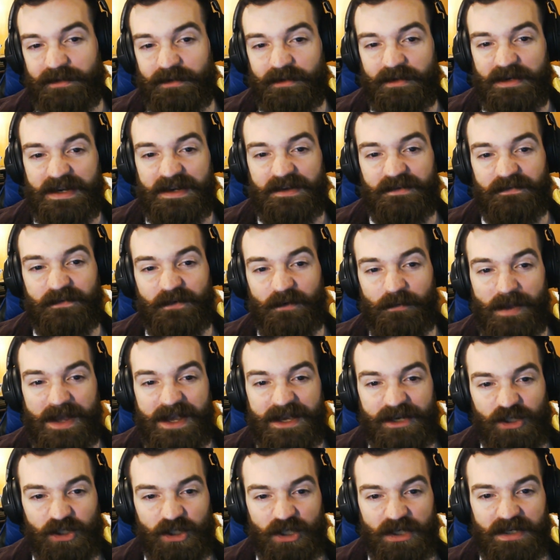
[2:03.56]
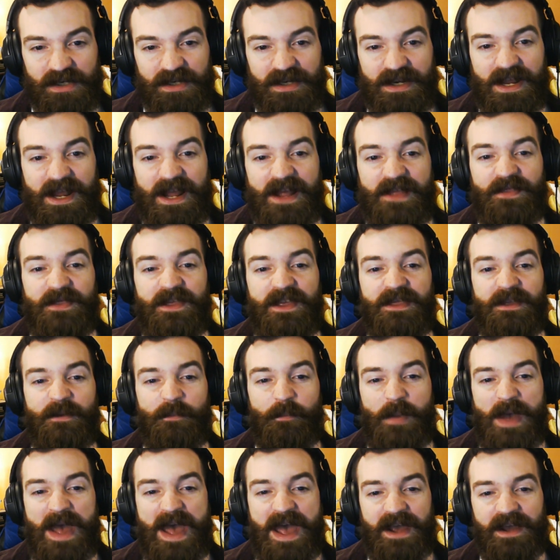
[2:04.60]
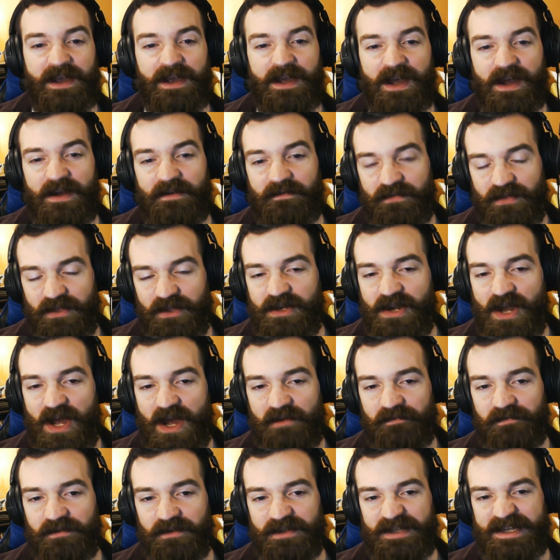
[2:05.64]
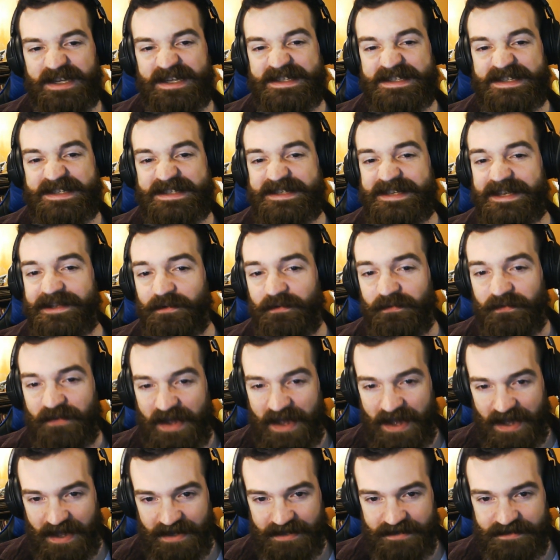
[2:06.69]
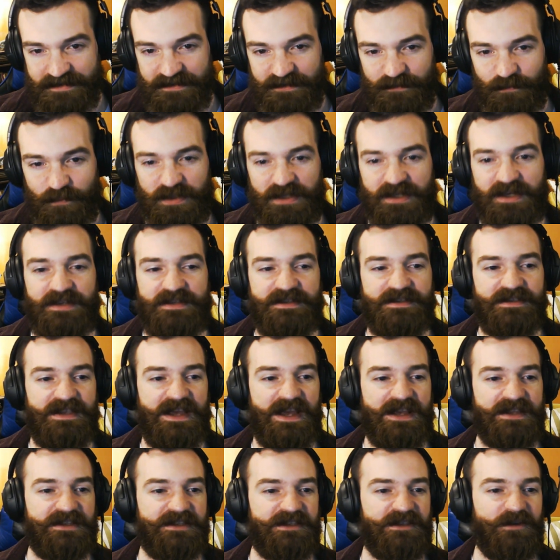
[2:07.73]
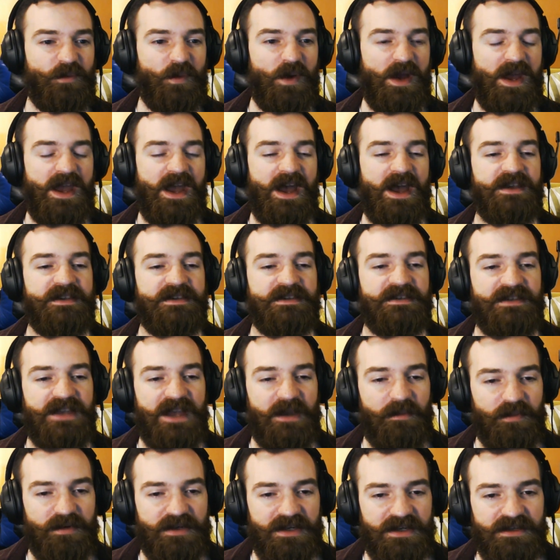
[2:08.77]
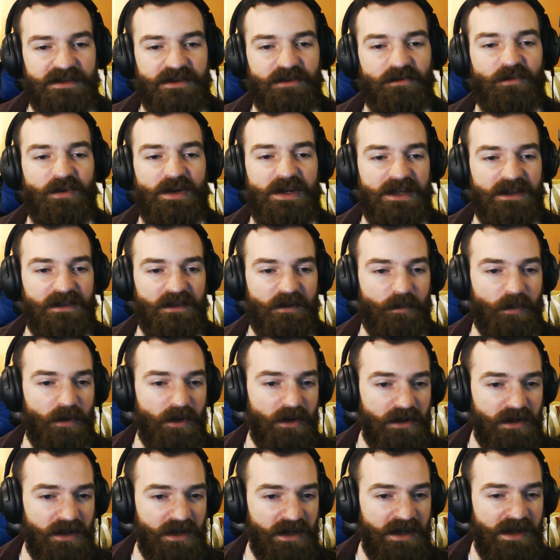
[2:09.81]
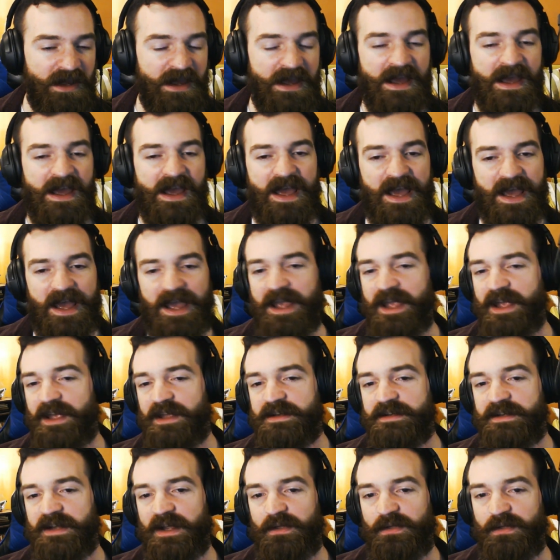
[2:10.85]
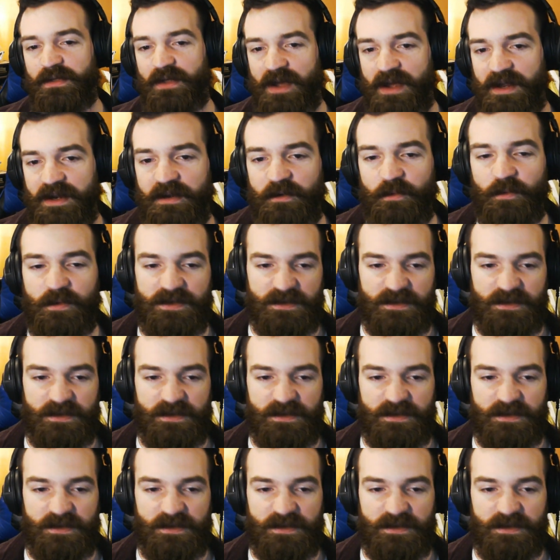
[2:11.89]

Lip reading: information than the back of the novel itself has, because that's the way I stepped into reading the book, and I thought it was